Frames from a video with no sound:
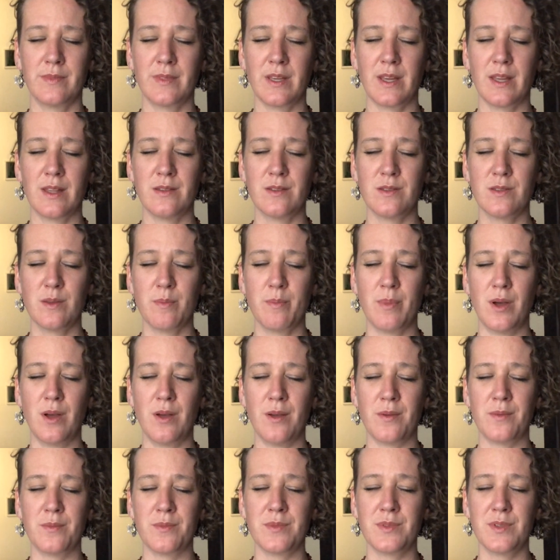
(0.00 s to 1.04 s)
against the
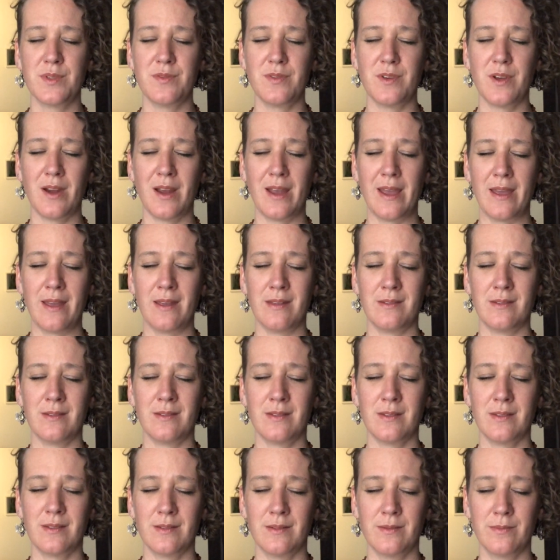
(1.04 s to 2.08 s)
palms of your
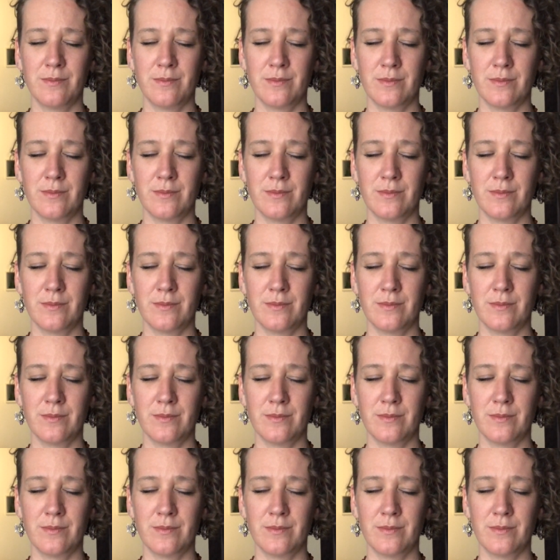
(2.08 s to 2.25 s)
hands.